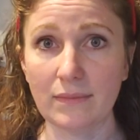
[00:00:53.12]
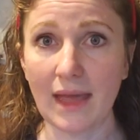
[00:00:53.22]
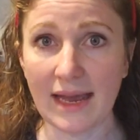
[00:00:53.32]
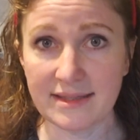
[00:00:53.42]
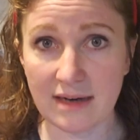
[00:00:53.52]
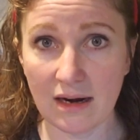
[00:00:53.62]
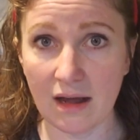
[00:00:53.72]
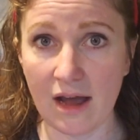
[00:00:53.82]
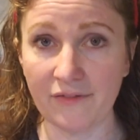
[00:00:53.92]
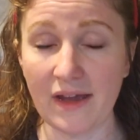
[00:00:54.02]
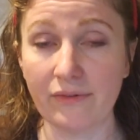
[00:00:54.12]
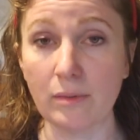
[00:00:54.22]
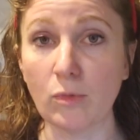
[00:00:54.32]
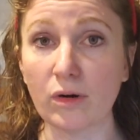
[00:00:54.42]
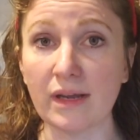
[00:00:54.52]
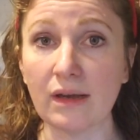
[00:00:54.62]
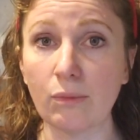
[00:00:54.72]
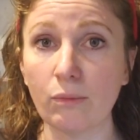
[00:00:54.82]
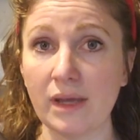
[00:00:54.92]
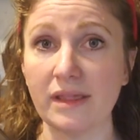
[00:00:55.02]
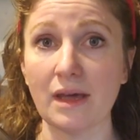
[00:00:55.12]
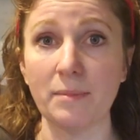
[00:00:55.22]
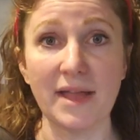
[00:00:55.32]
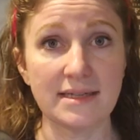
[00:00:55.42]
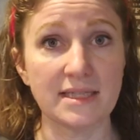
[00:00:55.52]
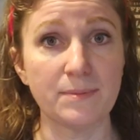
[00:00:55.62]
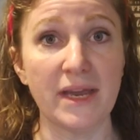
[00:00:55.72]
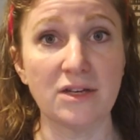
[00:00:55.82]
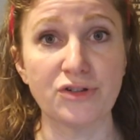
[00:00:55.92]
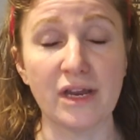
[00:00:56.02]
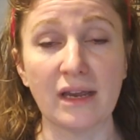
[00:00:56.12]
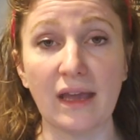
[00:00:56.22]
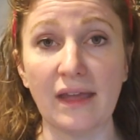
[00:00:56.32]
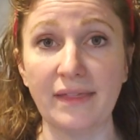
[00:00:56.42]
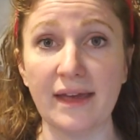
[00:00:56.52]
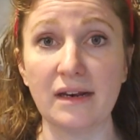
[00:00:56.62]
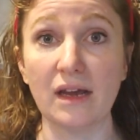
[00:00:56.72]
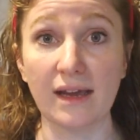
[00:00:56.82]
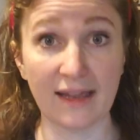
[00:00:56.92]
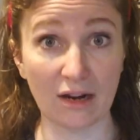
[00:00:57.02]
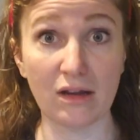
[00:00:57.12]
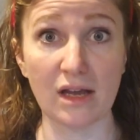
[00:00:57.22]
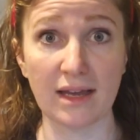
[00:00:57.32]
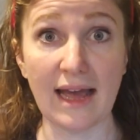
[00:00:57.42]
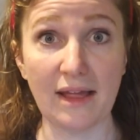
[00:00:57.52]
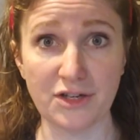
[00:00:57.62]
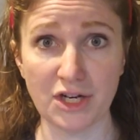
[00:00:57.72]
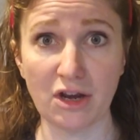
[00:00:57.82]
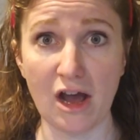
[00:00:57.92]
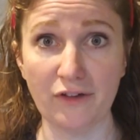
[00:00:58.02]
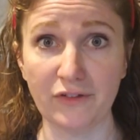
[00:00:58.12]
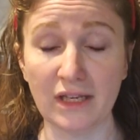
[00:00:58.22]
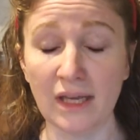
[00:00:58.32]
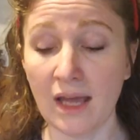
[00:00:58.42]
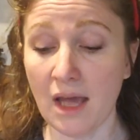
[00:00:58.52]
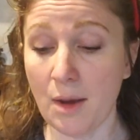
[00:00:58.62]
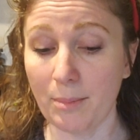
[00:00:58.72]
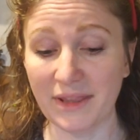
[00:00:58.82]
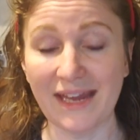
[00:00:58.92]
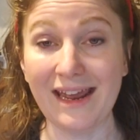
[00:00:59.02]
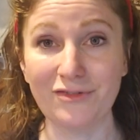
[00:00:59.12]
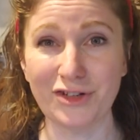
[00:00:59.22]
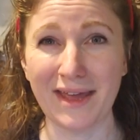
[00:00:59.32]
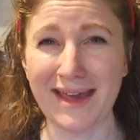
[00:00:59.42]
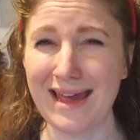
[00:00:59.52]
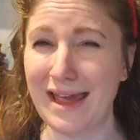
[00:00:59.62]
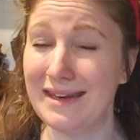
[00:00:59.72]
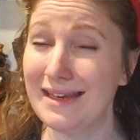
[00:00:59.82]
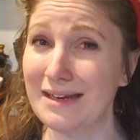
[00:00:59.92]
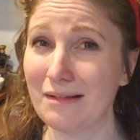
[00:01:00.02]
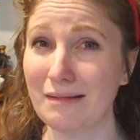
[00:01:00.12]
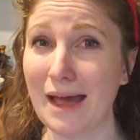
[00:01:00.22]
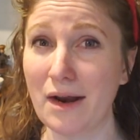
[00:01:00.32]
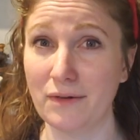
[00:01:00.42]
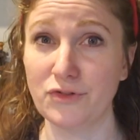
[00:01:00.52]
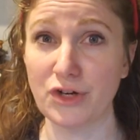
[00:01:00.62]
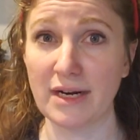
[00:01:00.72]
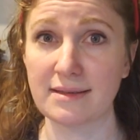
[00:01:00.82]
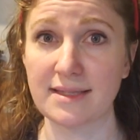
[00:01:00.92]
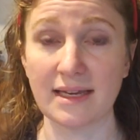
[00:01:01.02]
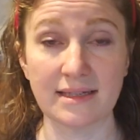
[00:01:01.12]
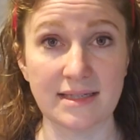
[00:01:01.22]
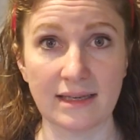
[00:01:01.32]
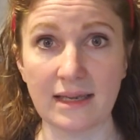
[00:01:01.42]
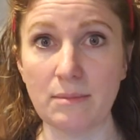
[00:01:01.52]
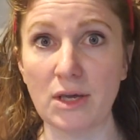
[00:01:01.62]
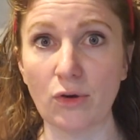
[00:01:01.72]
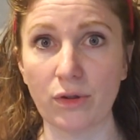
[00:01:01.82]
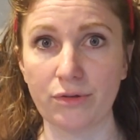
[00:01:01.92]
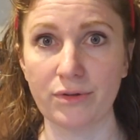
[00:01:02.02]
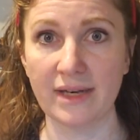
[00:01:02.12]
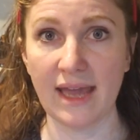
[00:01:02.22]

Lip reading: I start off every morning with a Plexus pink drink and then a collagen coffee. But then after that, I need a lot of drinks like to keep me going through the